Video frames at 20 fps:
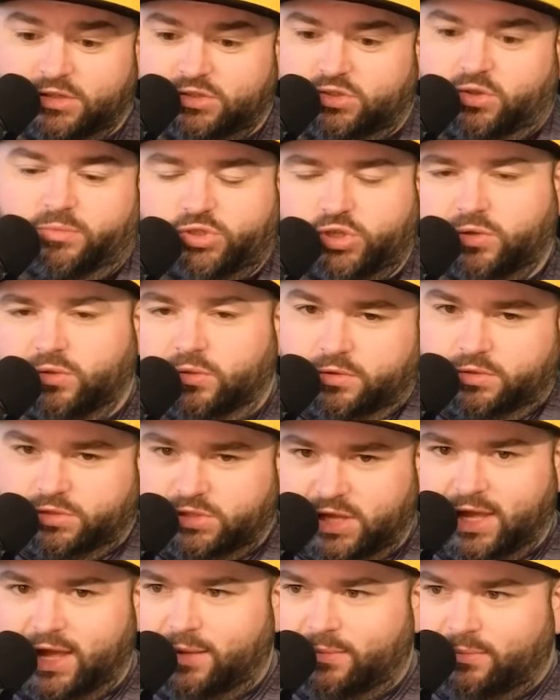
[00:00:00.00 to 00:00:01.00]
So I'm sure
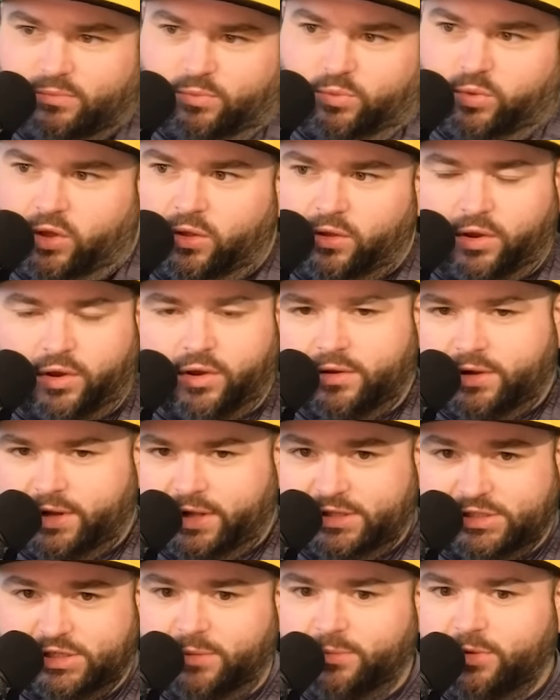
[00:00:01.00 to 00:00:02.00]
losing him will hurt
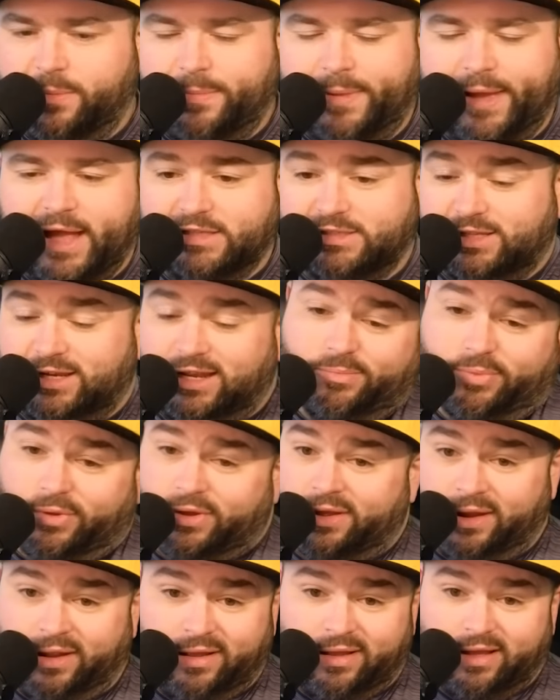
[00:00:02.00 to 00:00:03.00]
in some capacity,
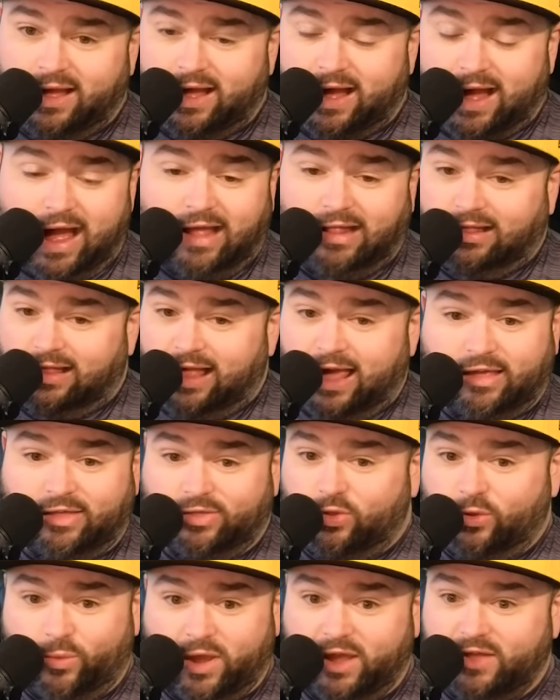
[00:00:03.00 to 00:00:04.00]
but I like
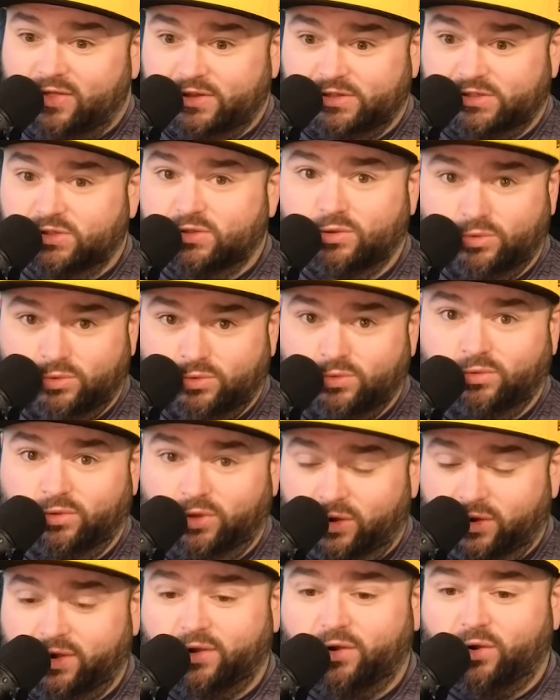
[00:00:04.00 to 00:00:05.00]
the way this new
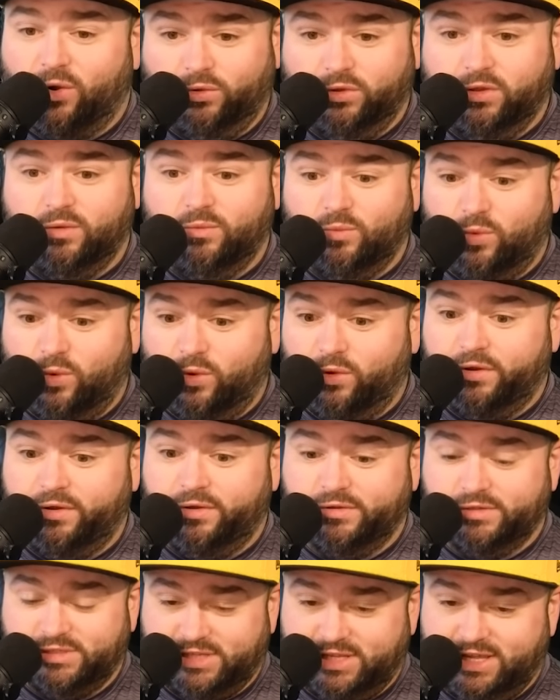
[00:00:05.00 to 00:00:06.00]
look Golden
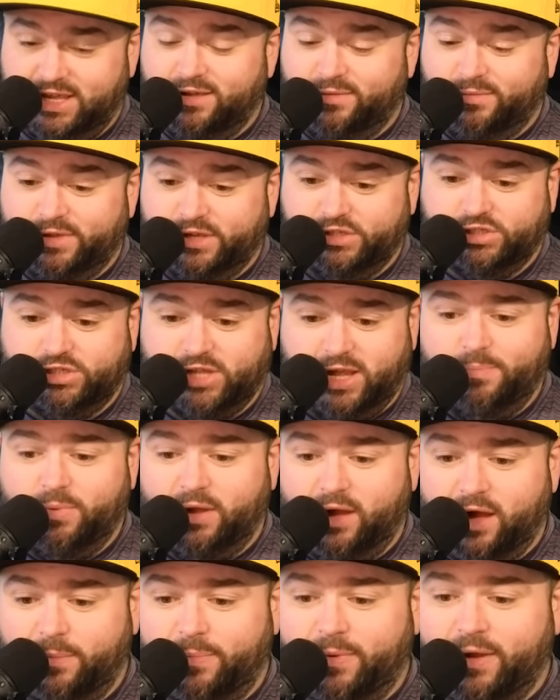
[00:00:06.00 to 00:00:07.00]
Warriors team is
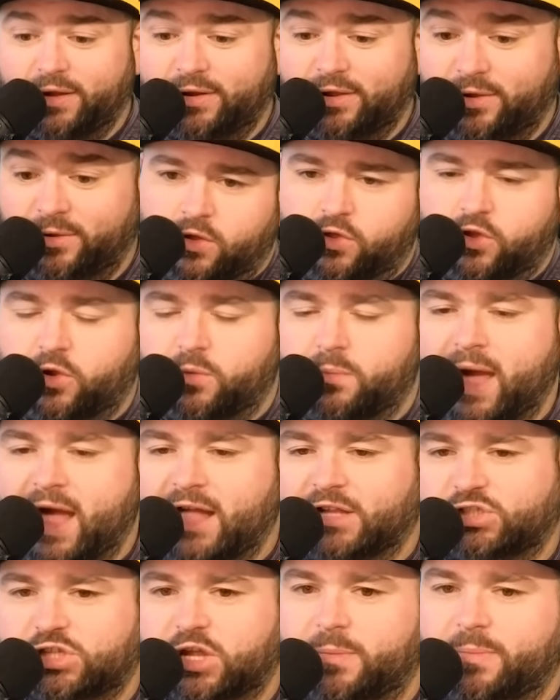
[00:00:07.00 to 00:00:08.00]
shaping up. I do. They're
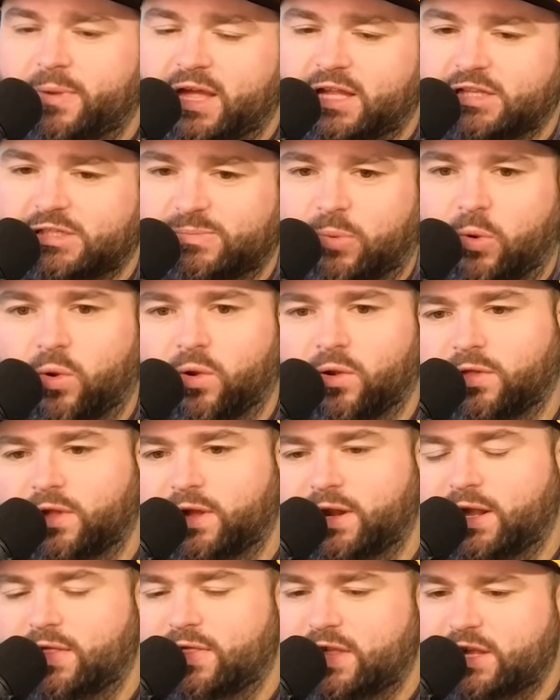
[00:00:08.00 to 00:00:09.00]
matched up against
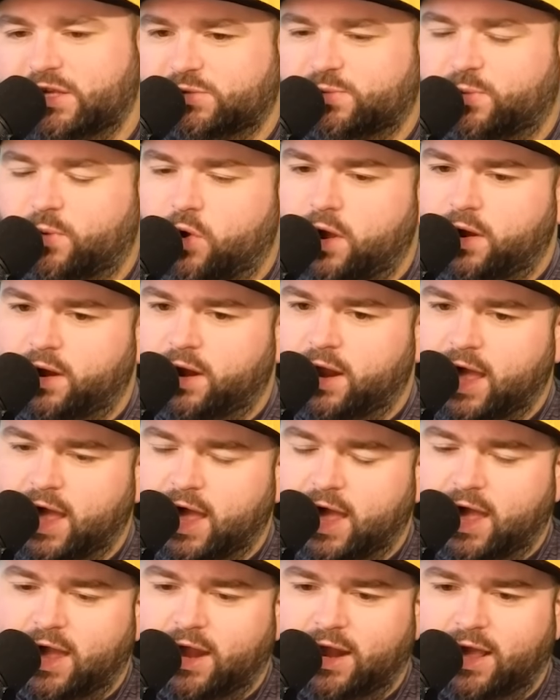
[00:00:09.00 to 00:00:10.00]
Portland in this one,
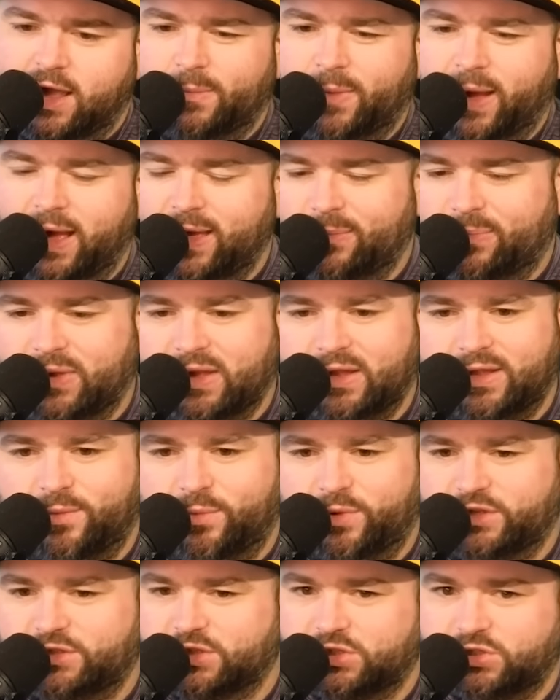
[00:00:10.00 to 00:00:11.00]
and in my opinion,
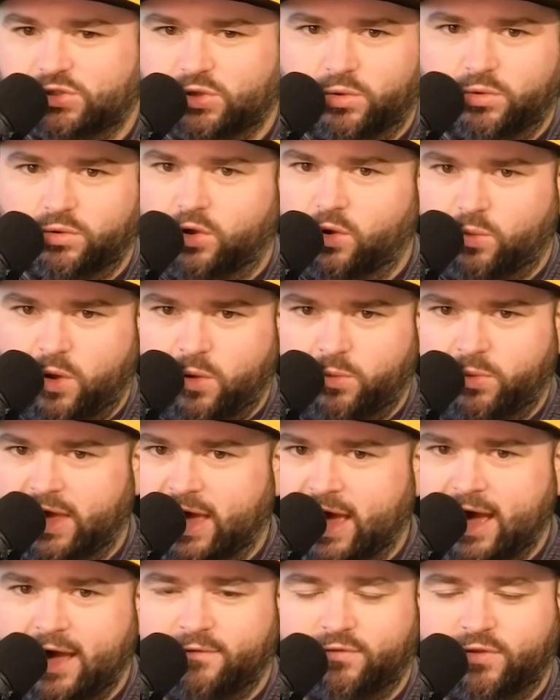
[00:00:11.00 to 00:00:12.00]
we just don't know what we
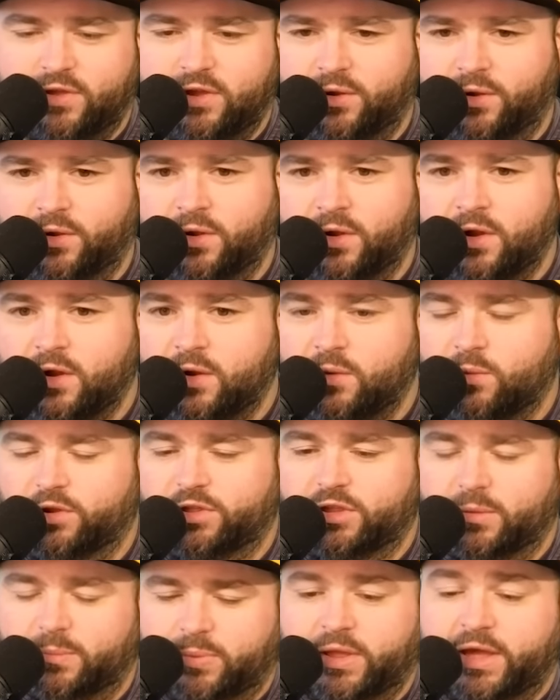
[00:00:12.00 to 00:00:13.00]
have here
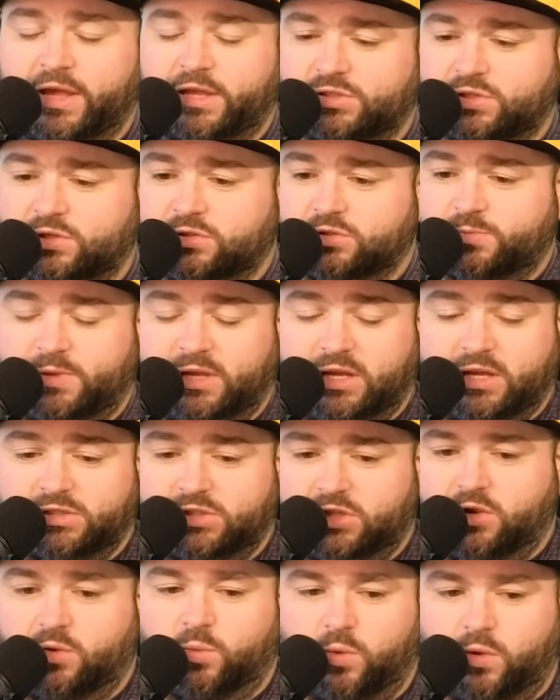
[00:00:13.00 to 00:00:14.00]
with the Blazers, because
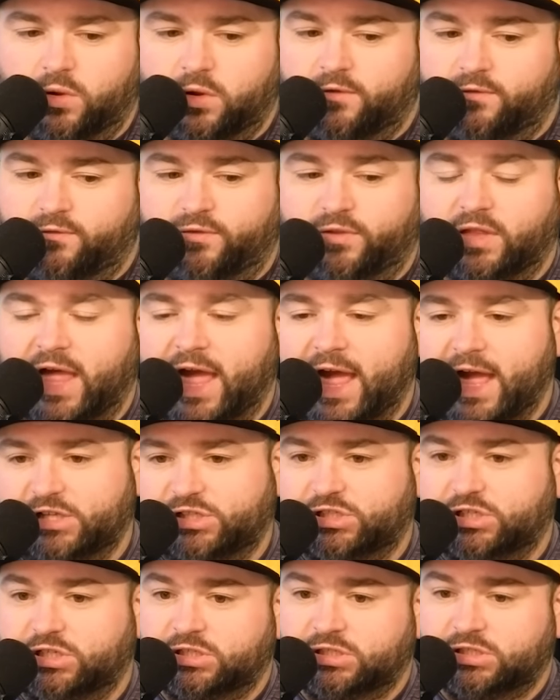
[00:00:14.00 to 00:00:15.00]
there were
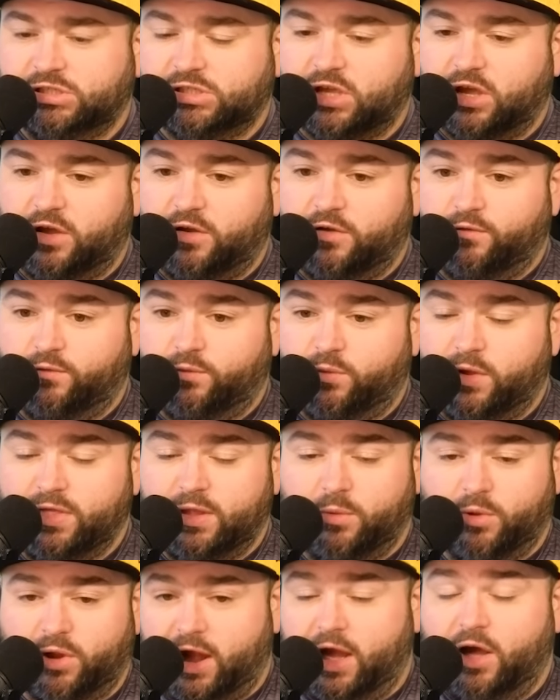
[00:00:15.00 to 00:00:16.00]
flashes of when
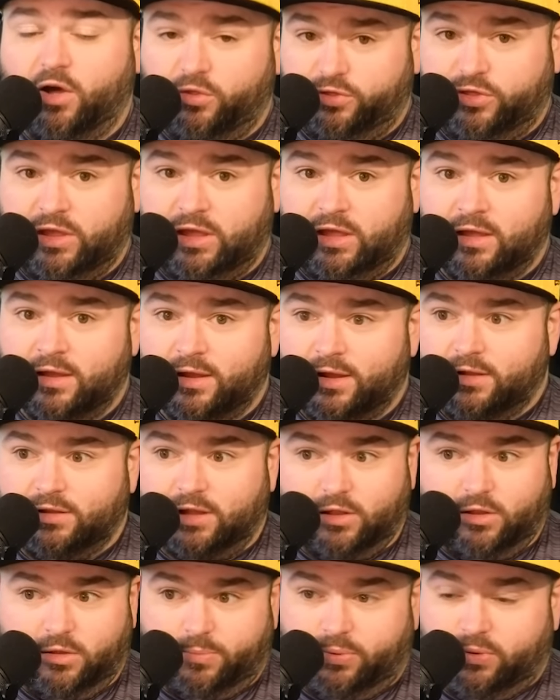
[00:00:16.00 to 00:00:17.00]
they were healthy,
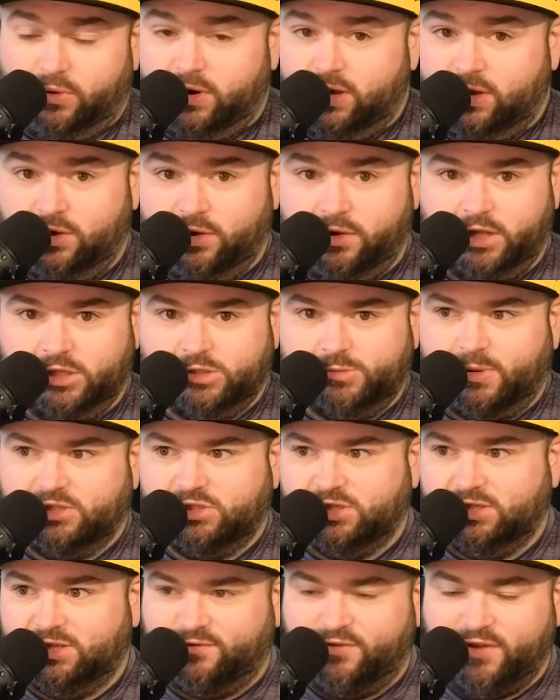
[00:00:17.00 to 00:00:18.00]
they looked pretty good,
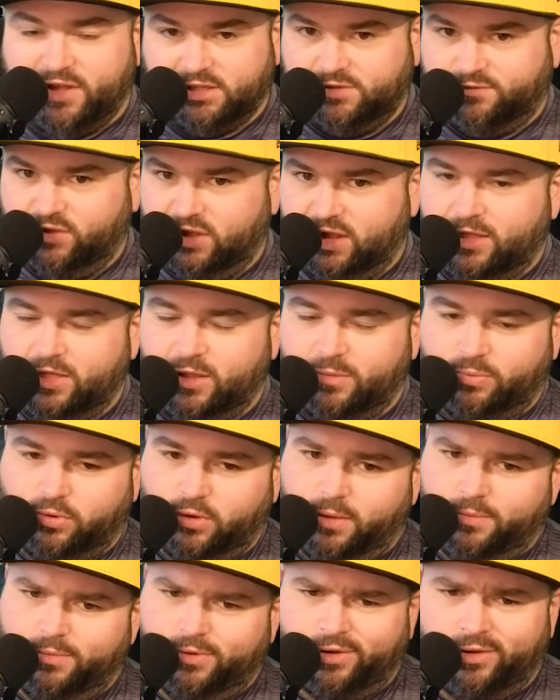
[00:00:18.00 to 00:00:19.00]
especially defensively on the
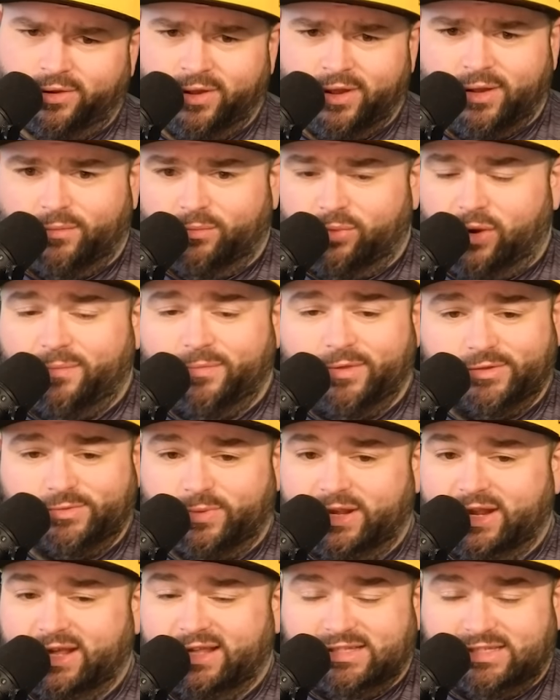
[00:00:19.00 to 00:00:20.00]
perimeter. Problem is,
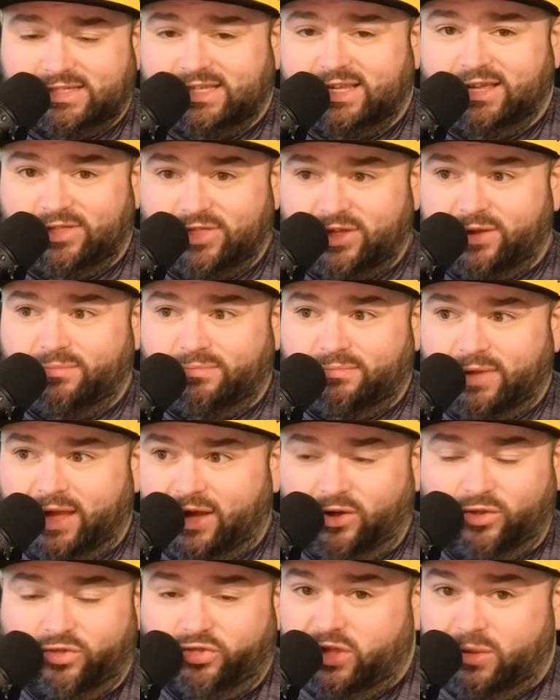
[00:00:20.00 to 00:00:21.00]
we didn't see them
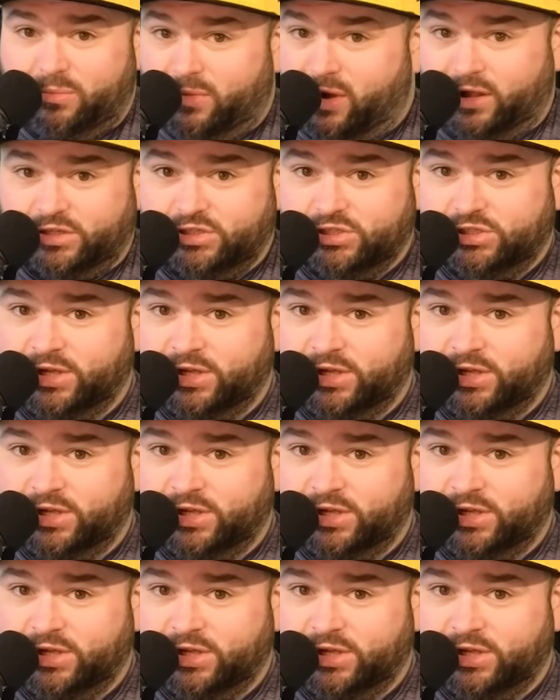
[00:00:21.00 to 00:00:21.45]
healthy much